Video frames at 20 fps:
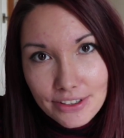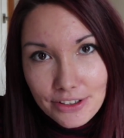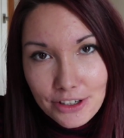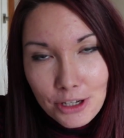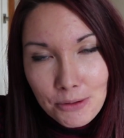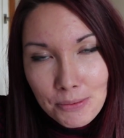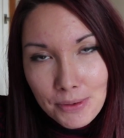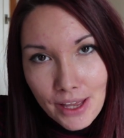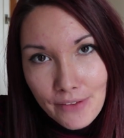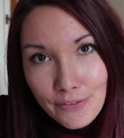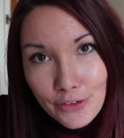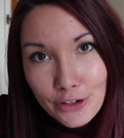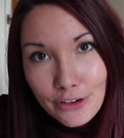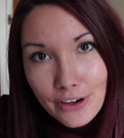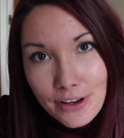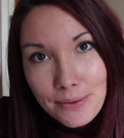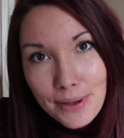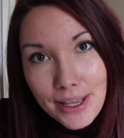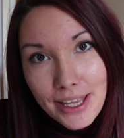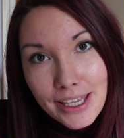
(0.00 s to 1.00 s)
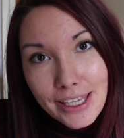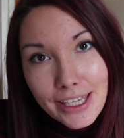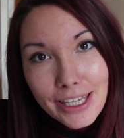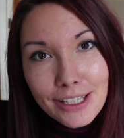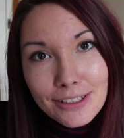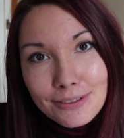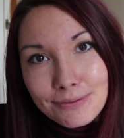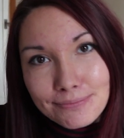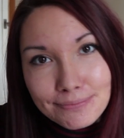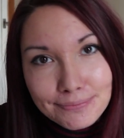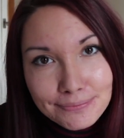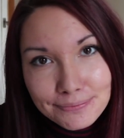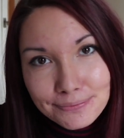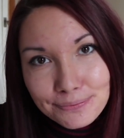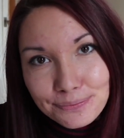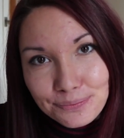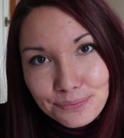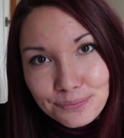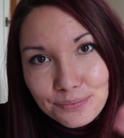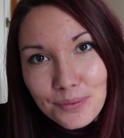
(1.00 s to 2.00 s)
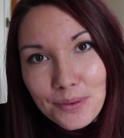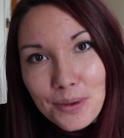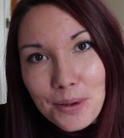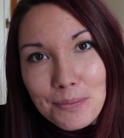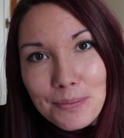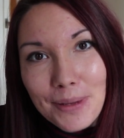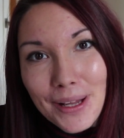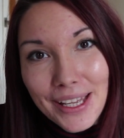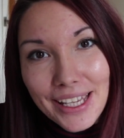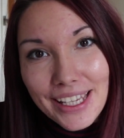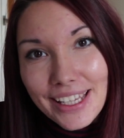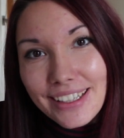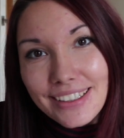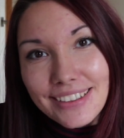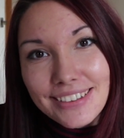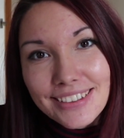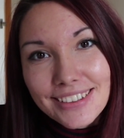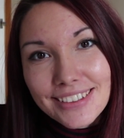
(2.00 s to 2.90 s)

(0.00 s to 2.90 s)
I hope you have a great week. Bye!